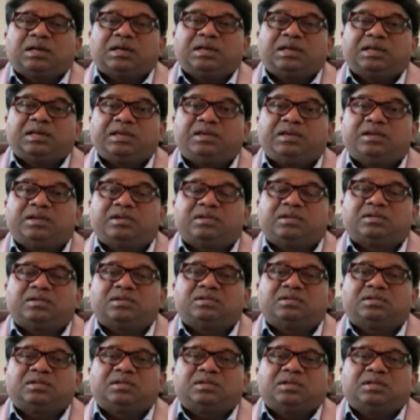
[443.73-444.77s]
And
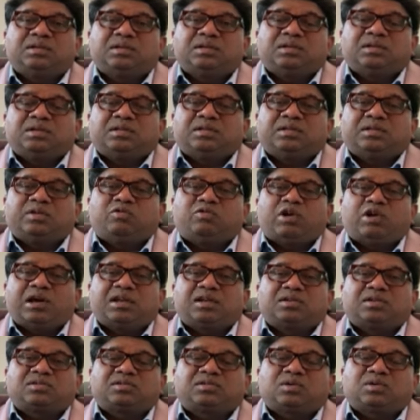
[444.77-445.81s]
here, the
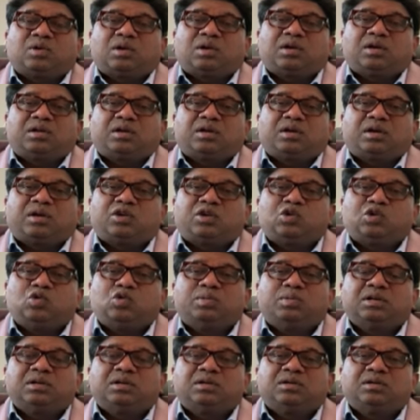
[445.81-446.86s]
virus called
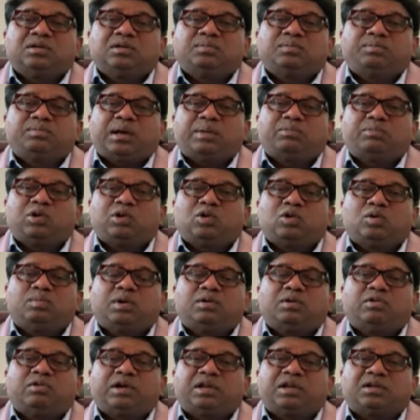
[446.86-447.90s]
human
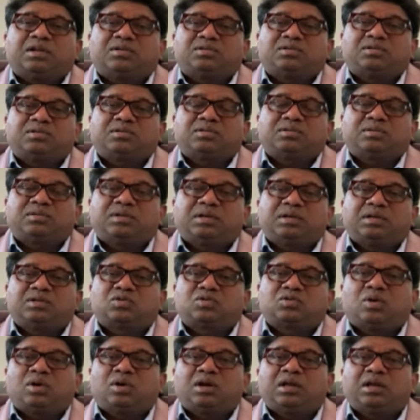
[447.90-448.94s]
papilloma virus,
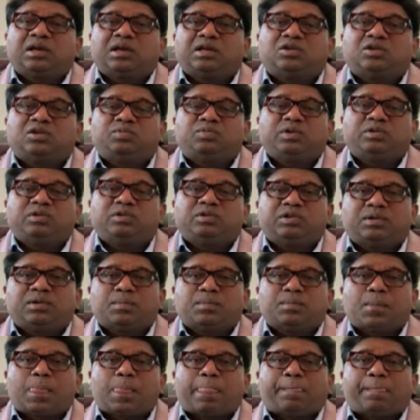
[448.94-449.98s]
it's called HPV.